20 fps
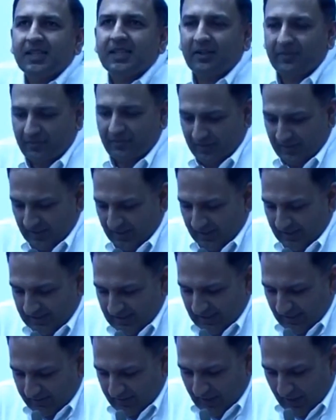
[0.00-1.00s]

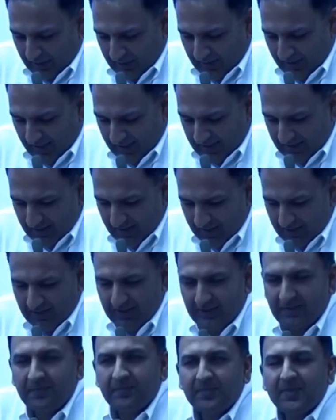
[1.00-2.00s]
self-doubt and
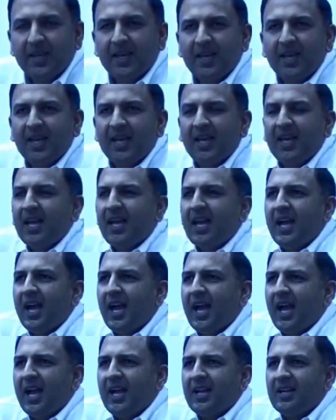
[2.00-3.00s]
hesitation.
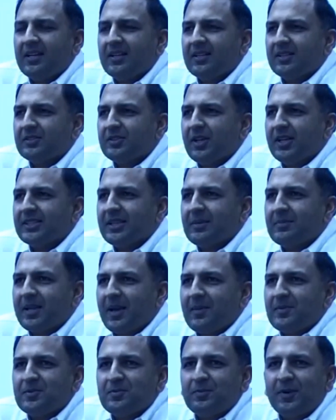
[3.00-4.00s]
And so I
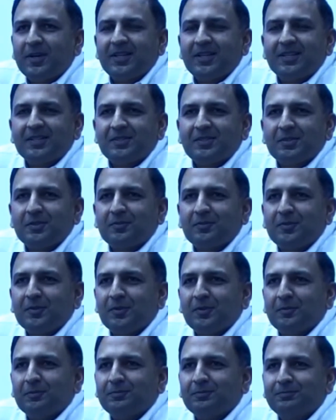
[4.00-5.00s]
sometimes wonder sort of,